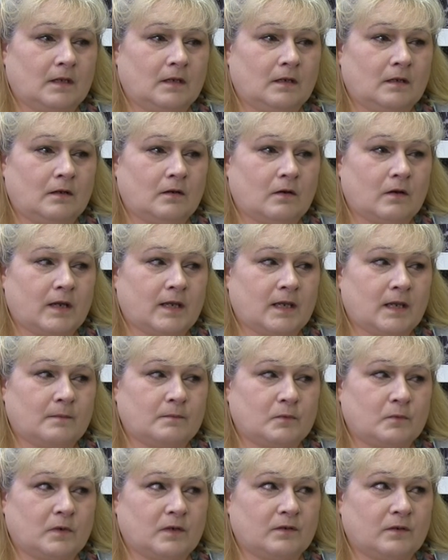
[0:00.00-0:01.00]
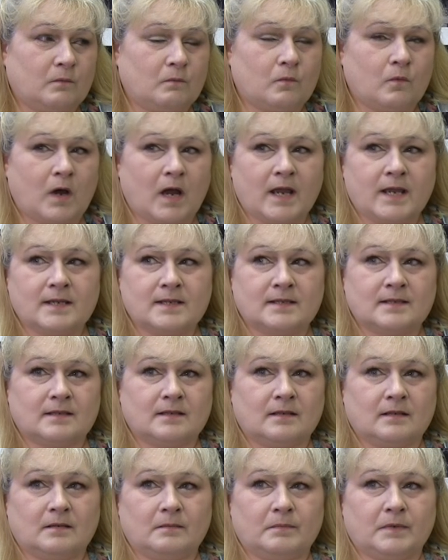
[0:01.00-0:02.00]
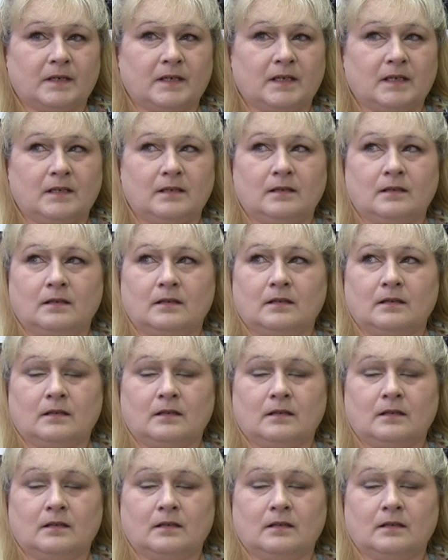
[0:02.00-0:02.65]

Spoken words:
You know, I kept wondering, why isn't anybody